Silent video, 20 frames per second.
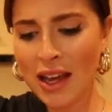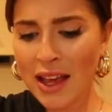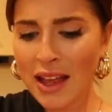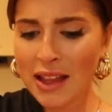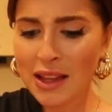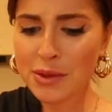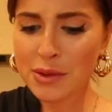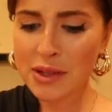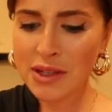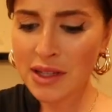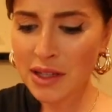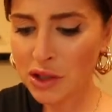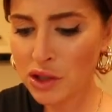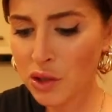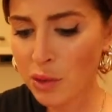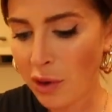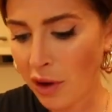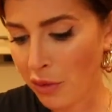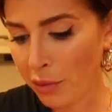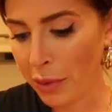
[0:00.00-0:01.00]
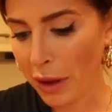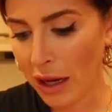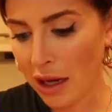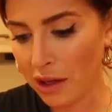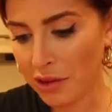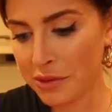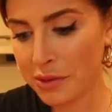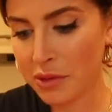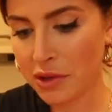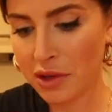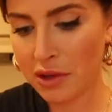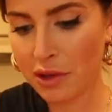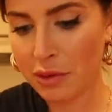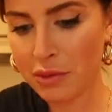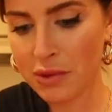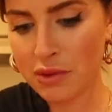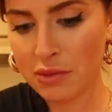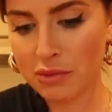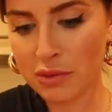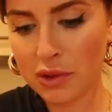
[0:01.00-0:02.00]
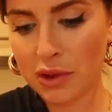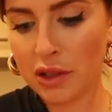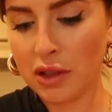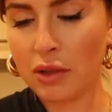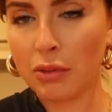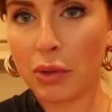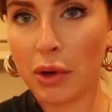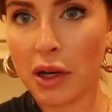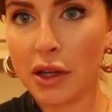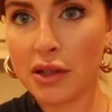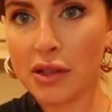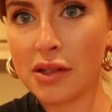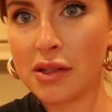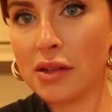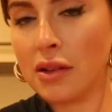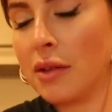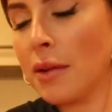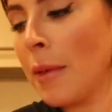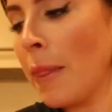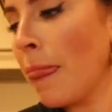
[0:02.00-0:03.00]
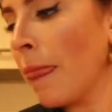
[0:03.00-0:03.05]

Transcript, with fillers: This is like 12 pounds, which I thought was really good price.